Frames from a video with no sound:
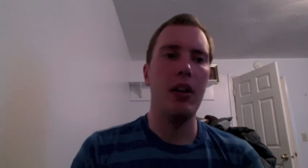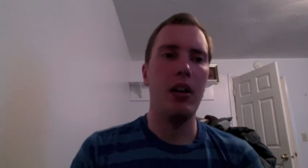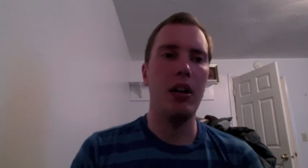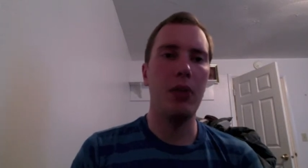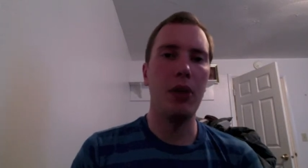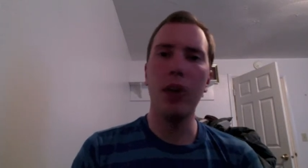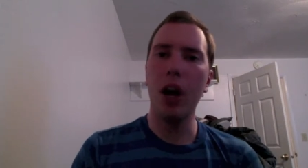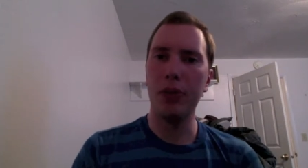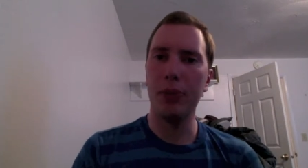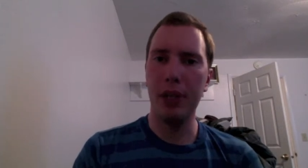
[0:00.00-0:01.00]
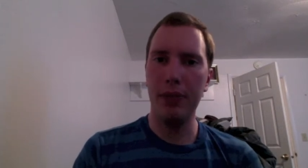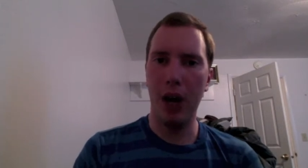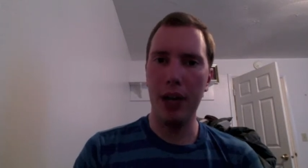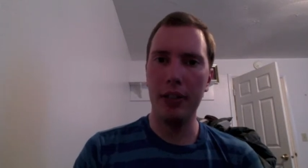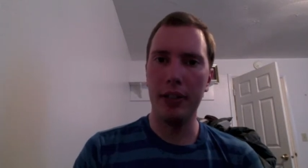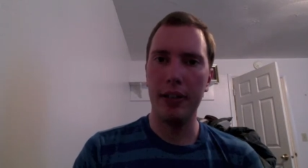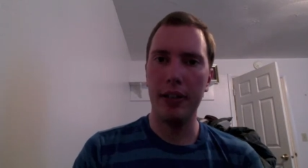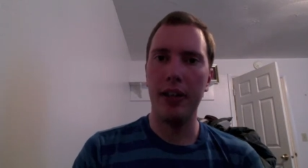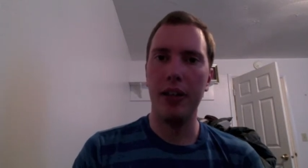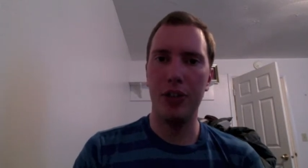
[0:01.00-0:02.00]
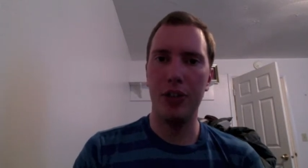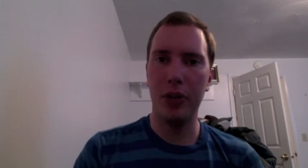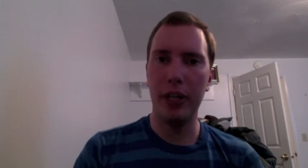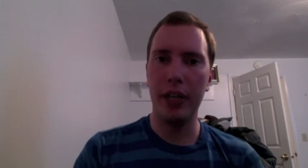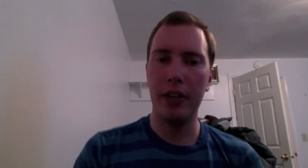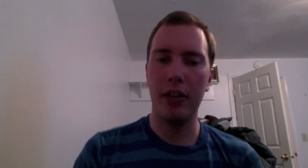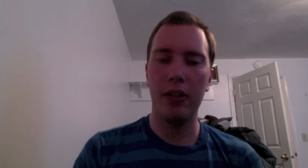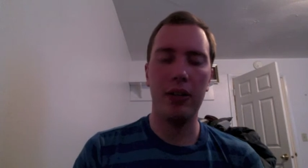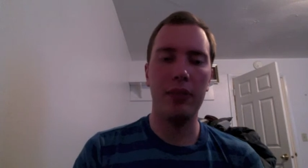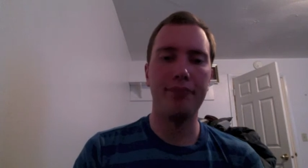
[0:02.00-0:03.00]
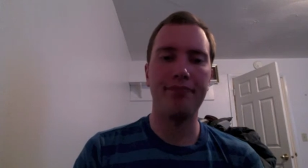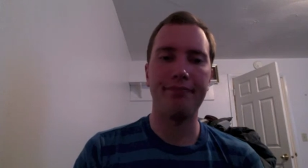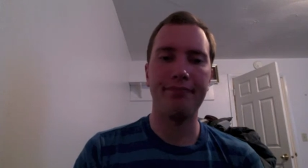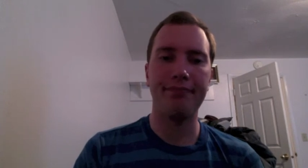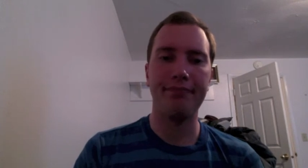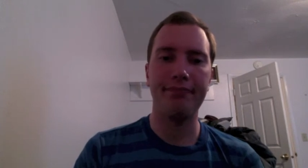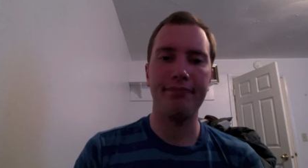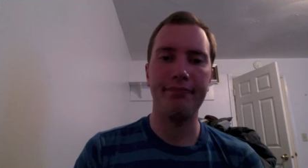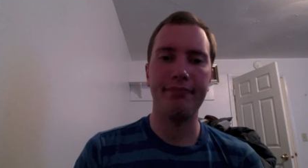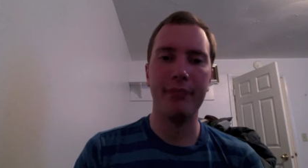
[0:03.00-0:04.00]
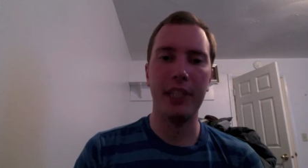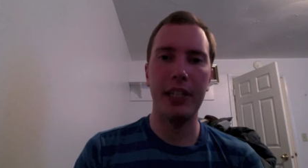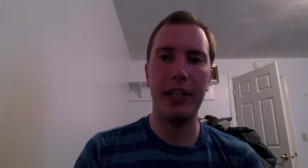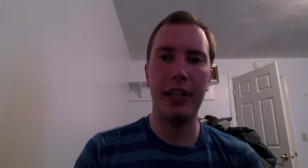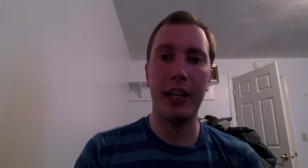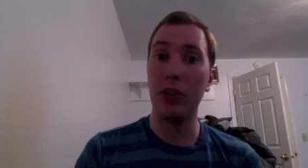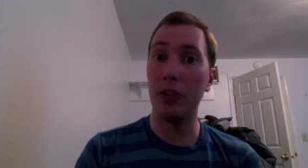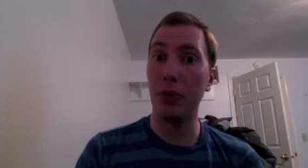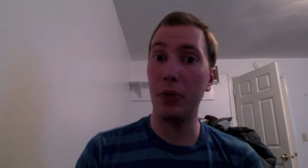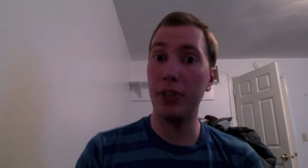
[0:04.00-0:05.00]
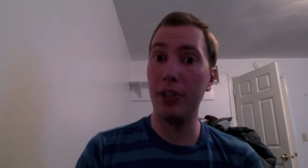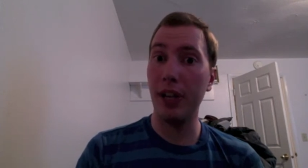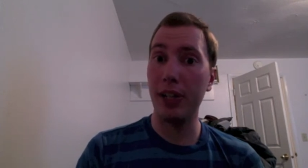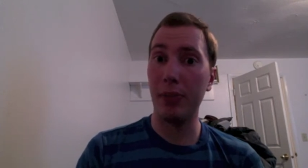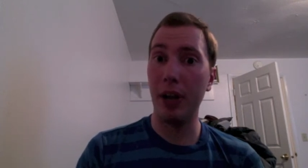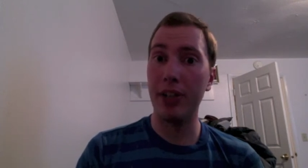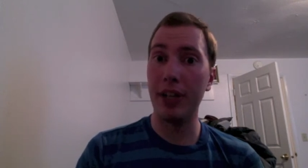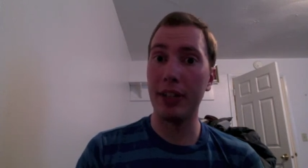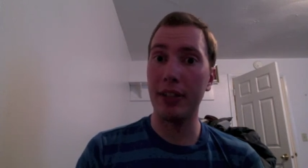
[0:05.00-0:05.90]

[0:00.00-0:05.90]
Overall, it was pretty fun. I enjoyed it, and I look forward to the next project.